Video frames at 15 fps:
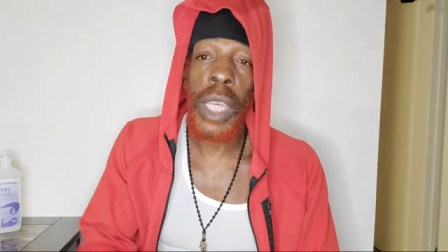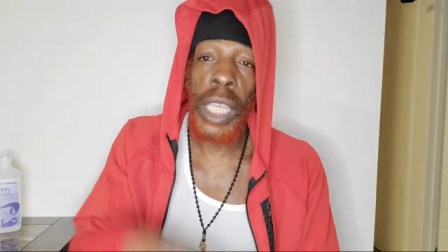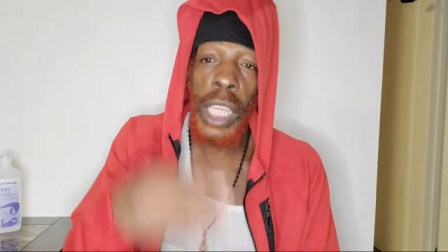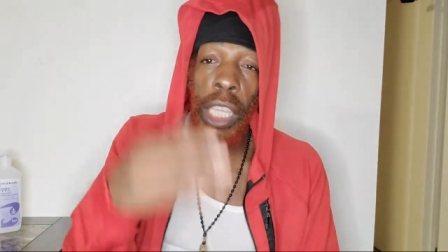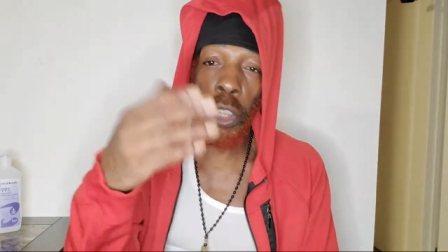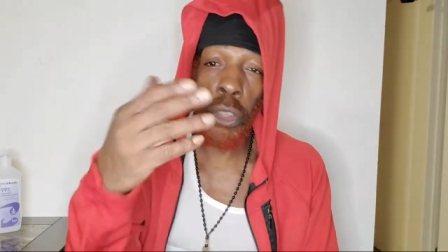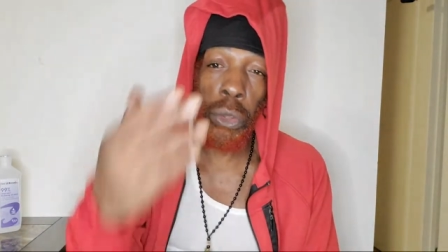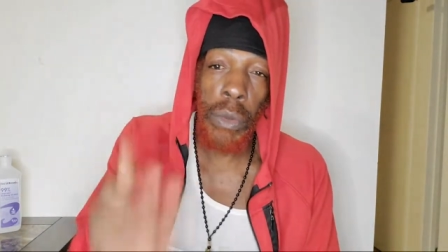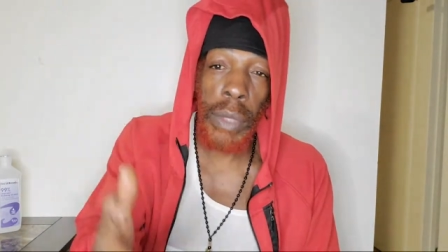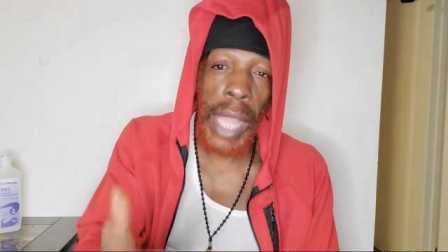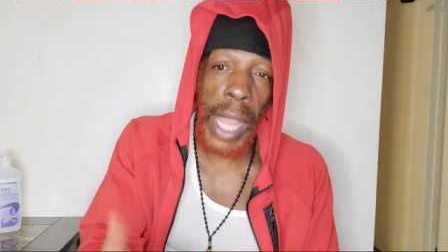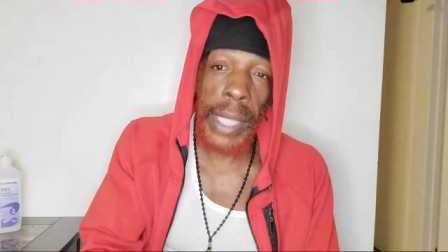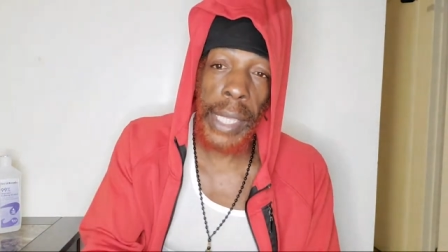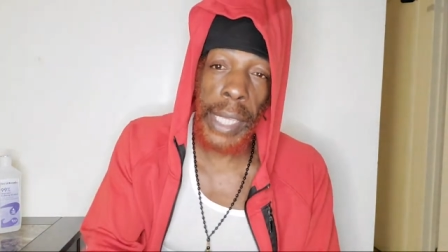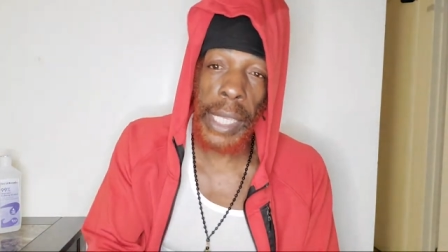And do
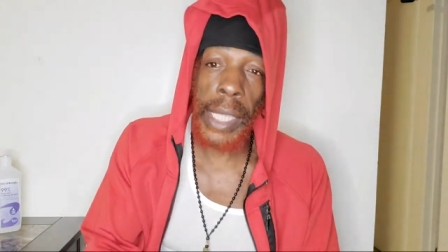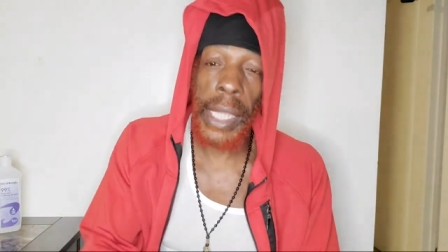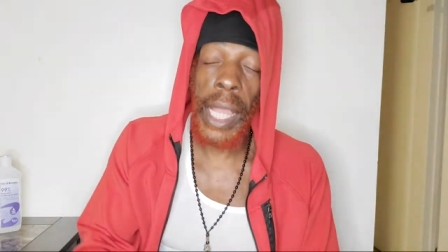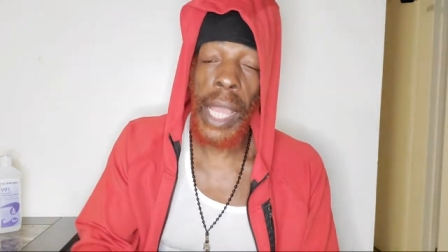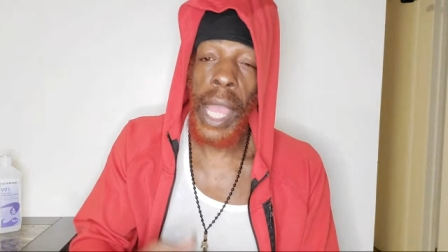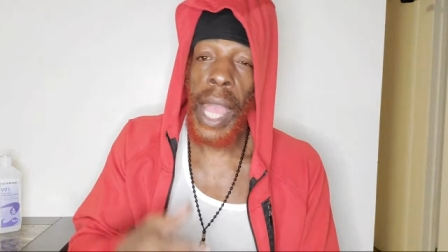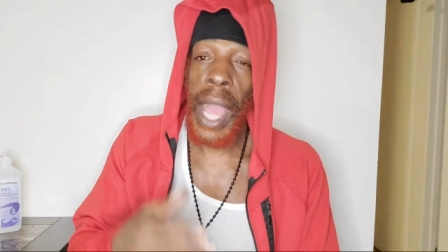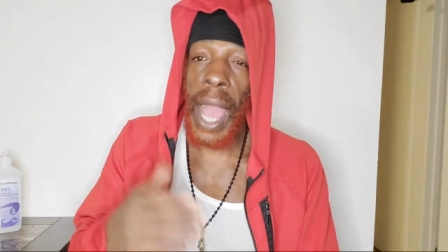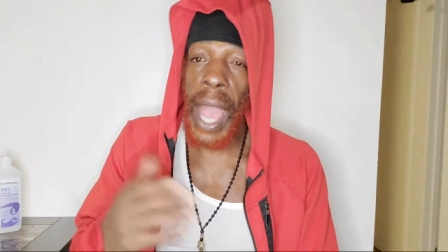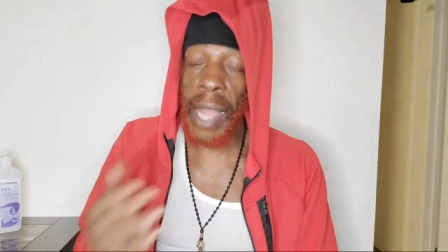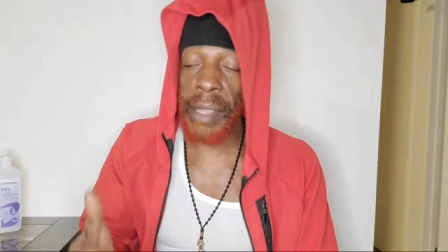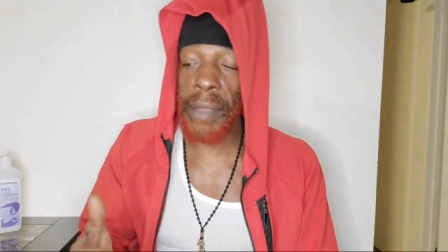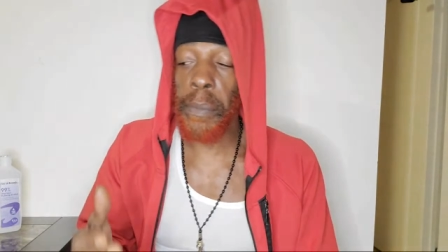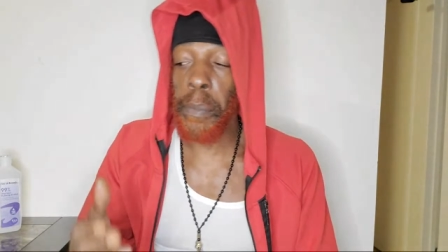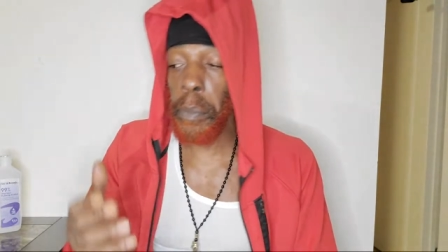not eat
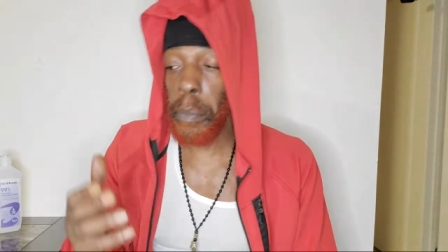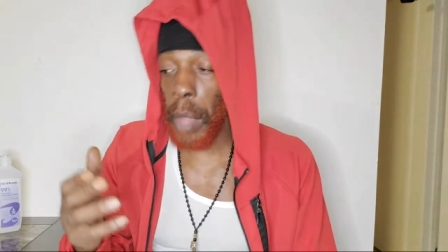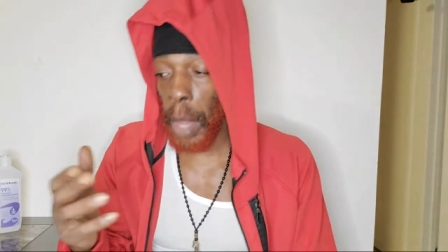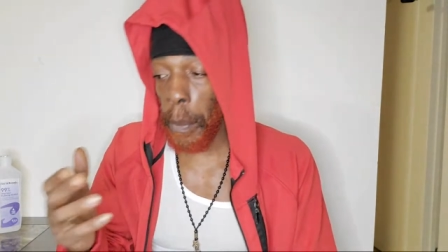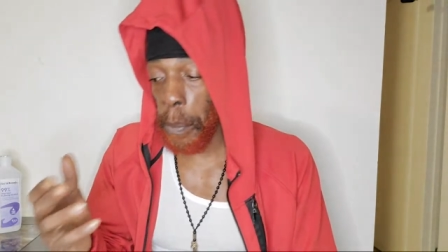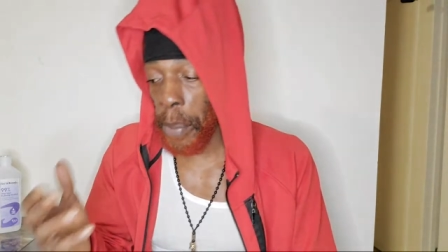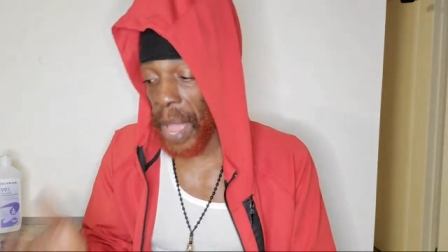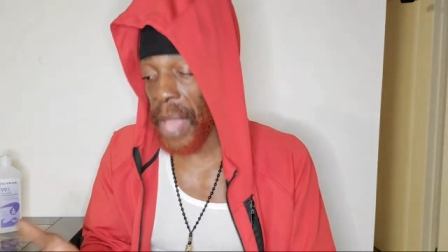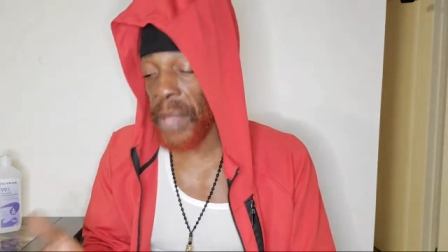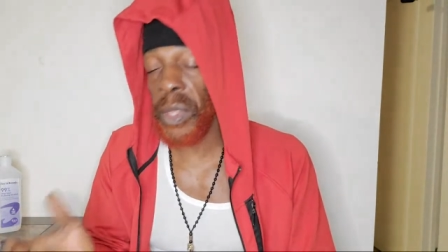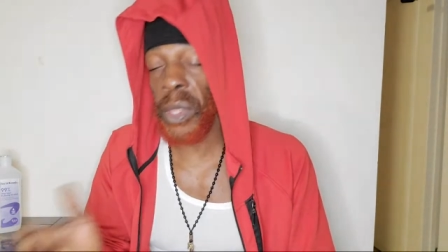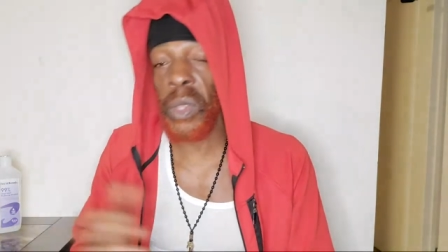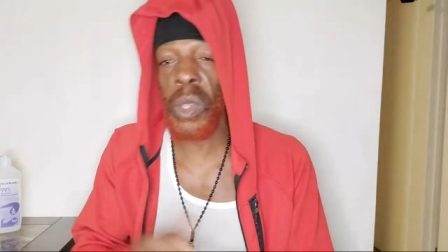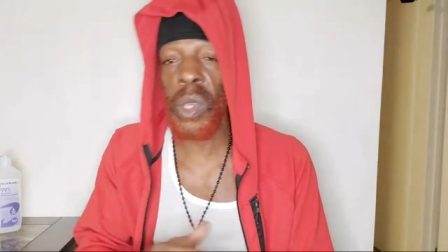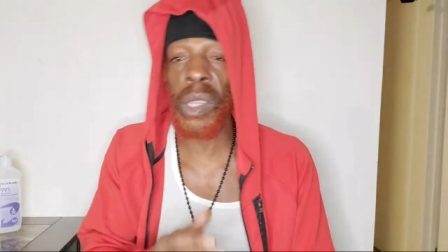at past a
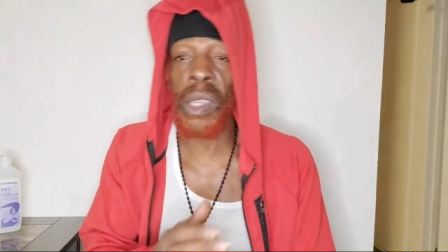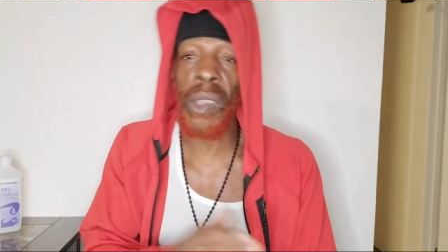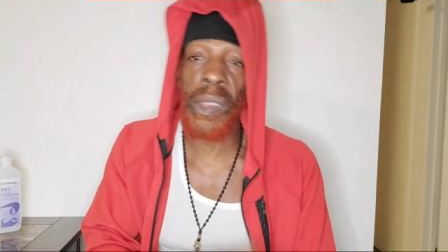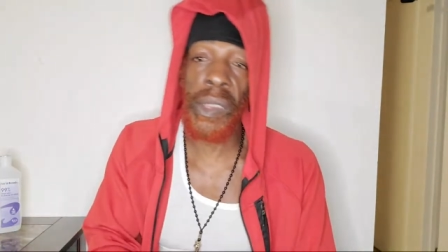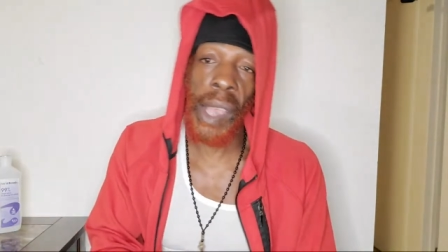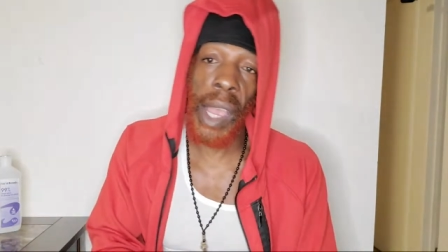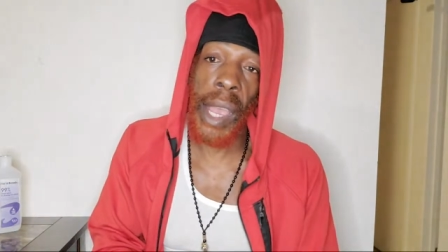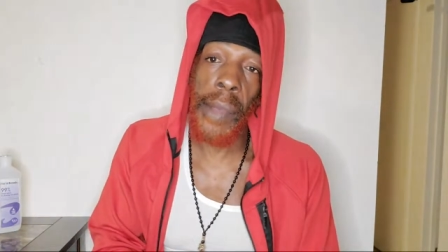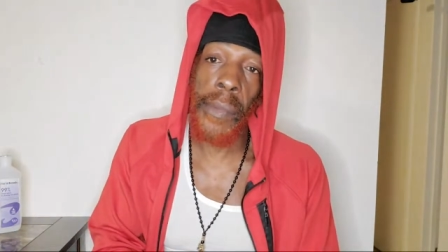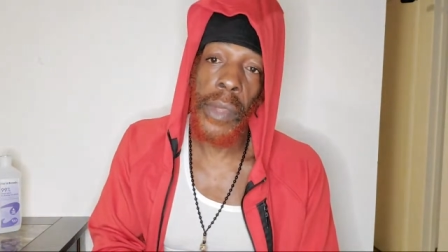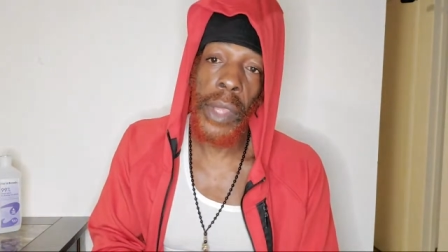certain time,